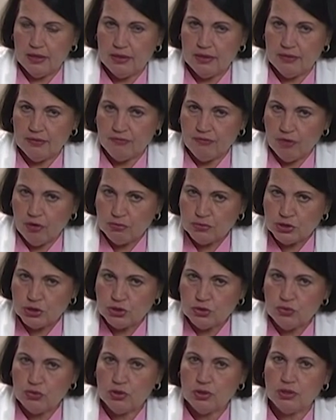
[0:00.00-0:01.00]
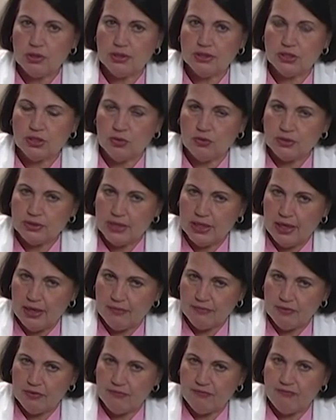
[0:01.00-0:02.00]
The pharmaceutical is going to
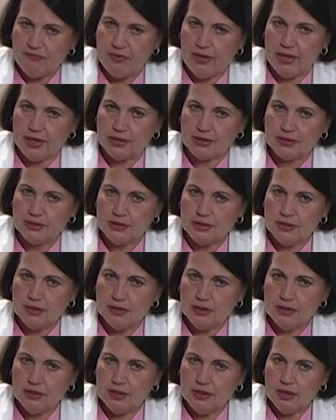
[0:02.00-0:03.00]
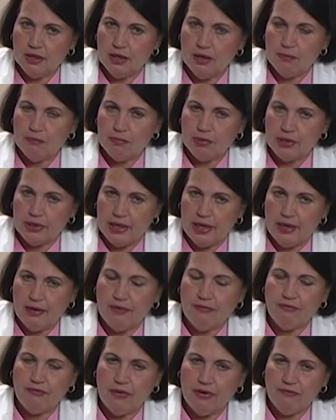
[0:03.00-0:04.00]
have an effect, but
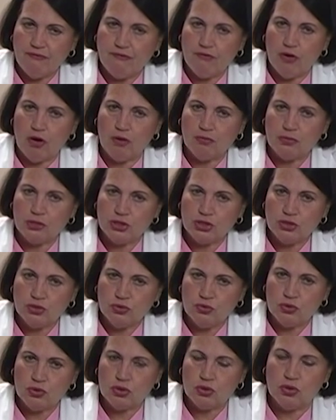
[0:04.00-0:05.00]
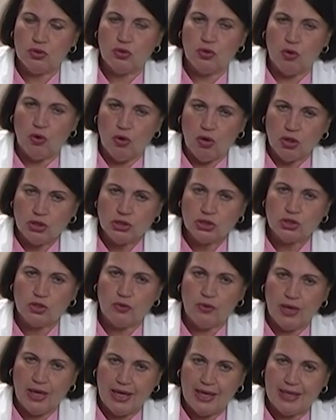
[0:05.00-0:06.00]
every pharmaceutical
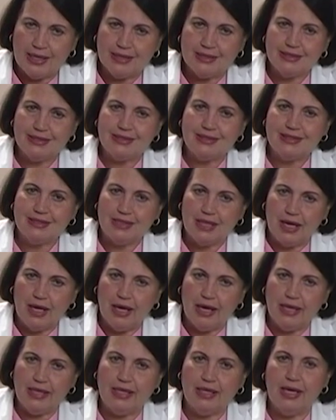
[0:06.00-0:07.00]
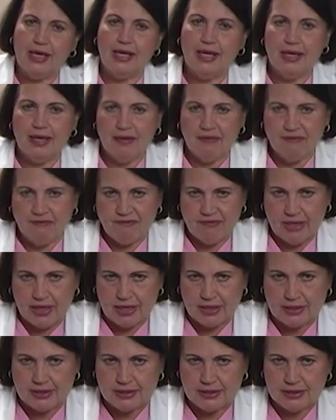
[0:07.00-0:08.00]
also has side
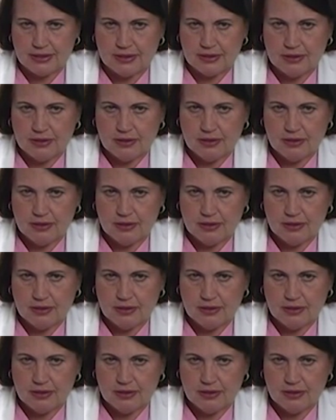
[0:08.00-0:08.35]
effects.